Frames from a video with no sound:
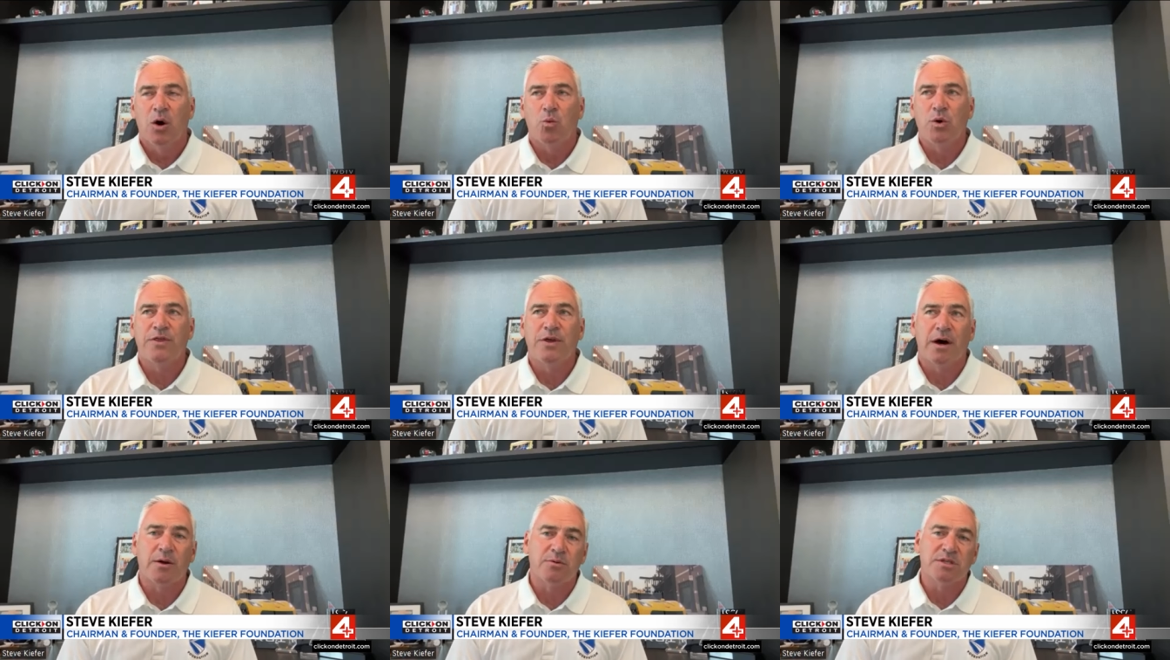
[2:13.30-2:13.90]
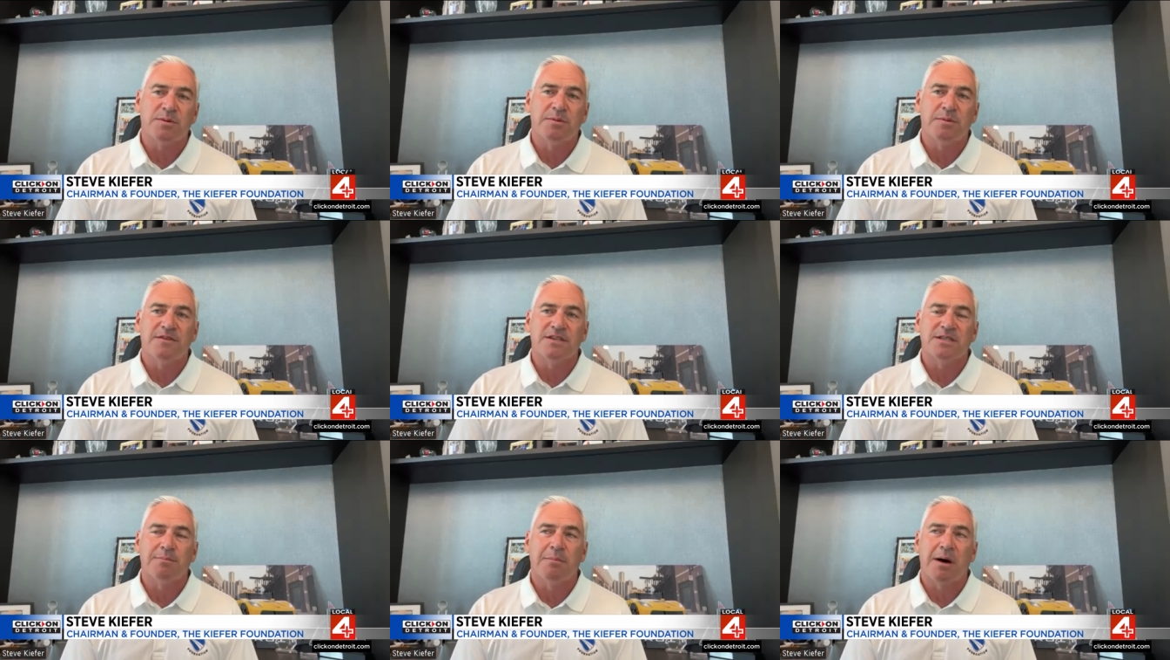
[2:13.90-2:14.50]
We thought it was a bit of
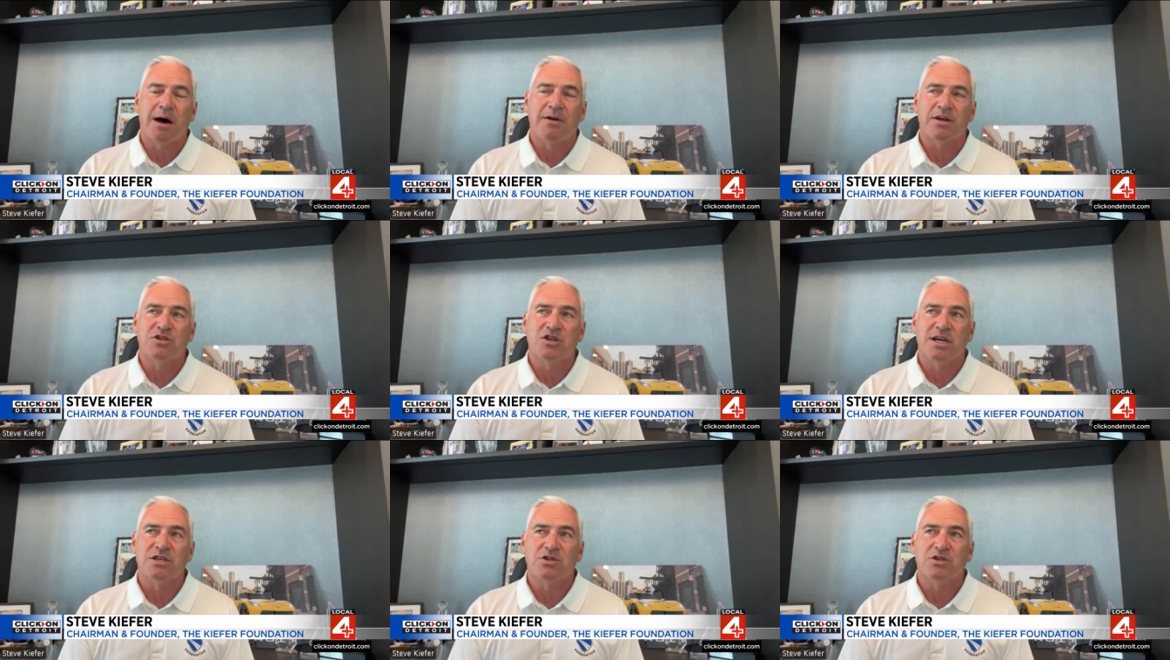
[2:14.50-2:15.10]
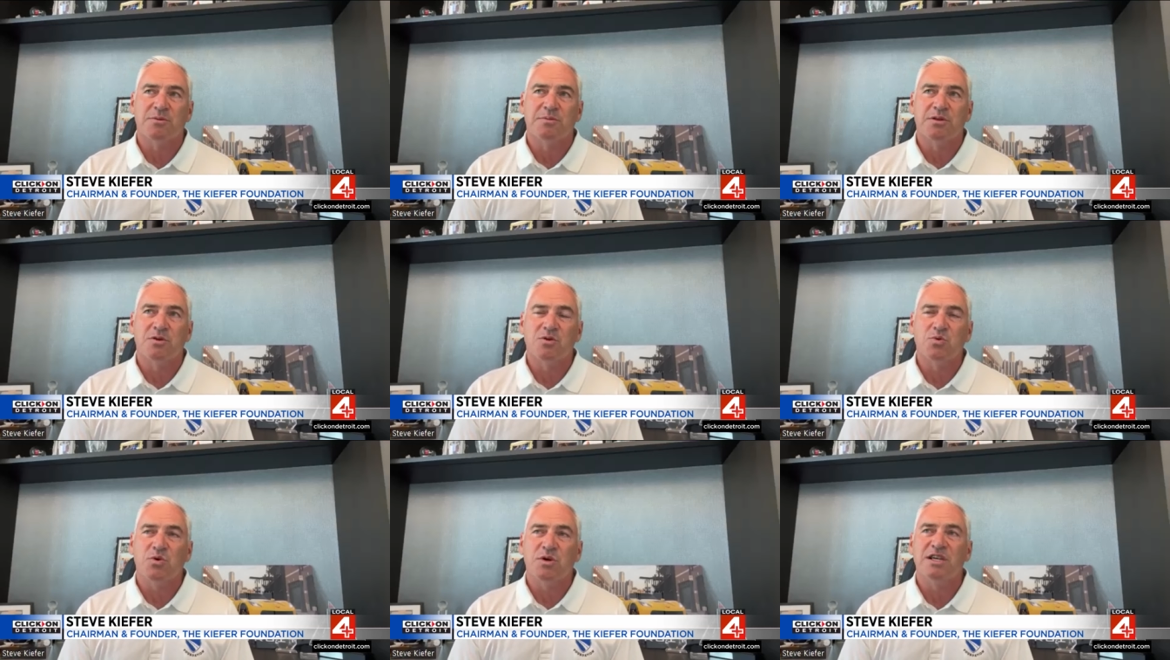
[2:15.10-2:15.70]
a symbolic gesture, but
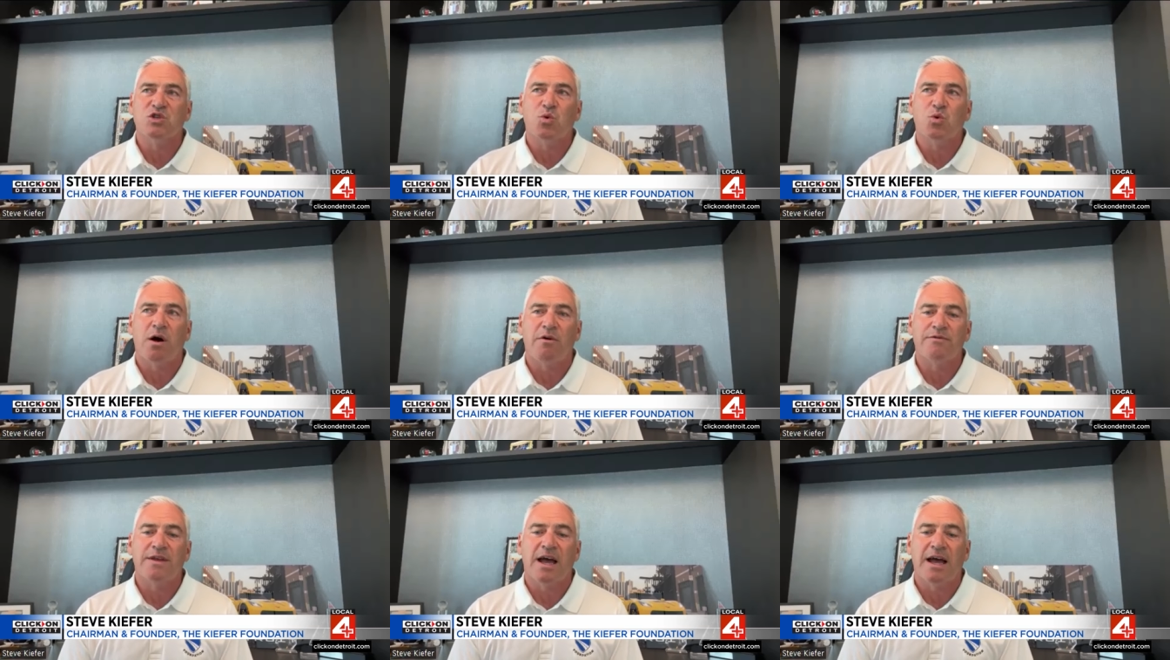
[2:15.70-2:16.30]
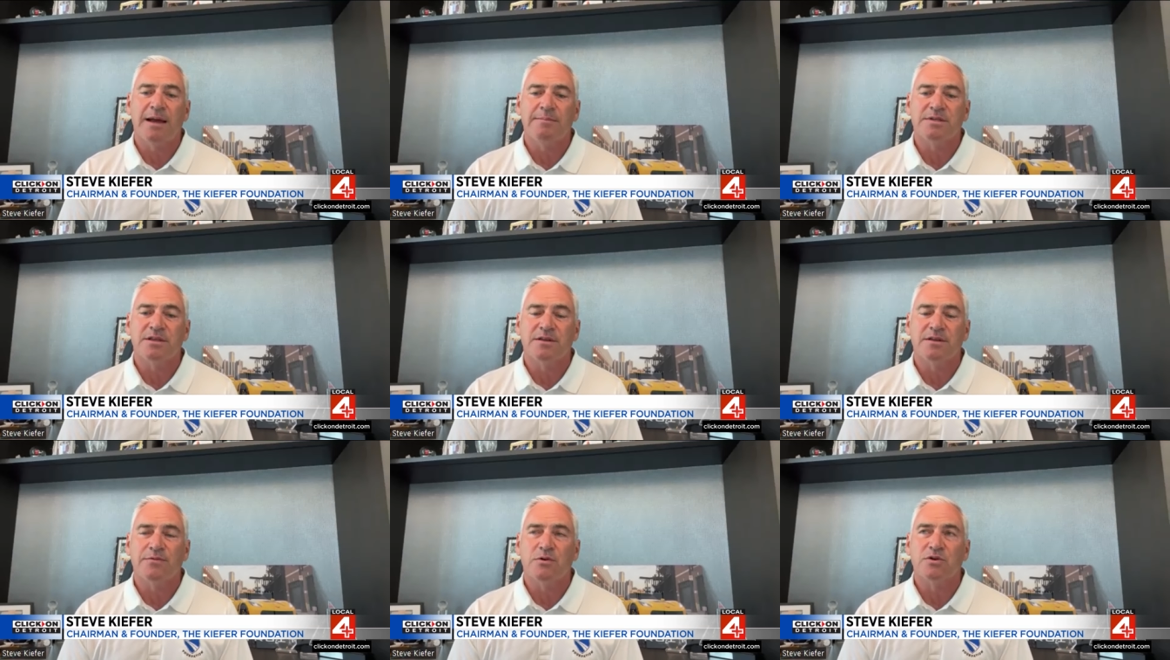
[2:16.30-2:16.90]
those were hit 12 times
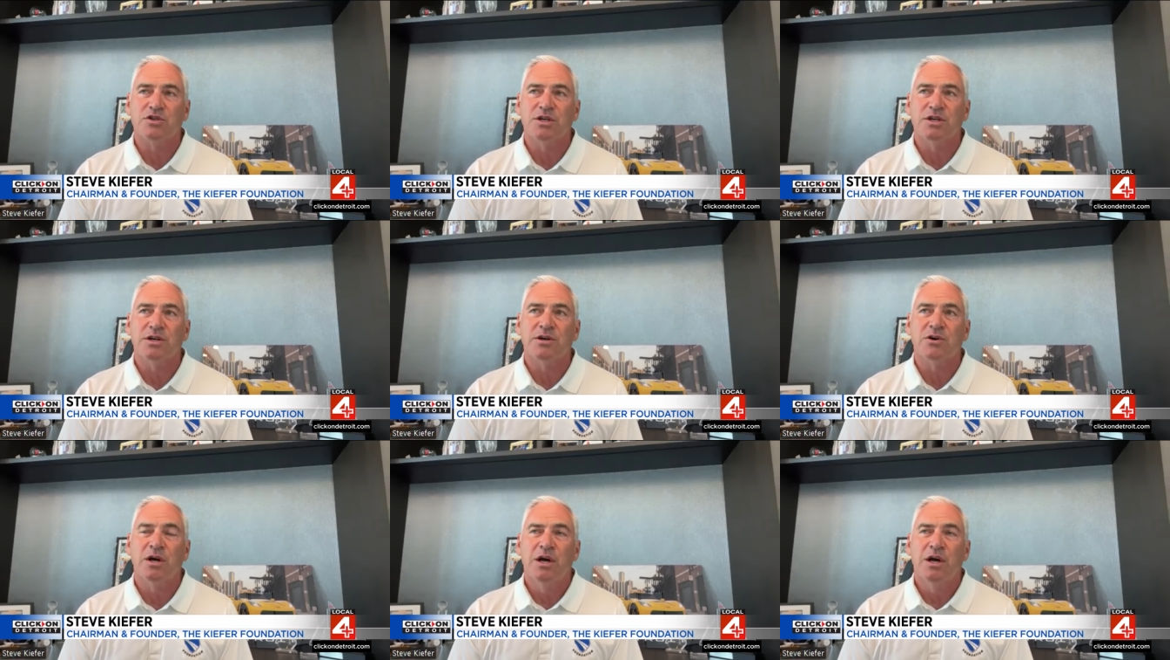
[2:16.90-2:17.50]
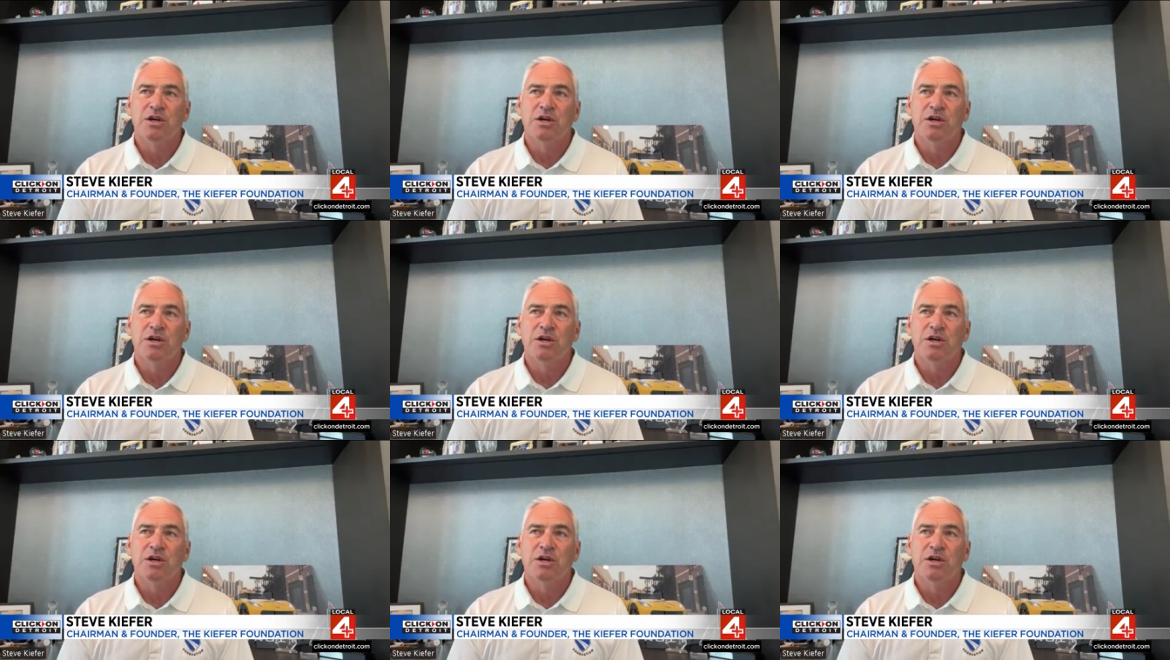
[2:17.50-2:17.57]
in the first year.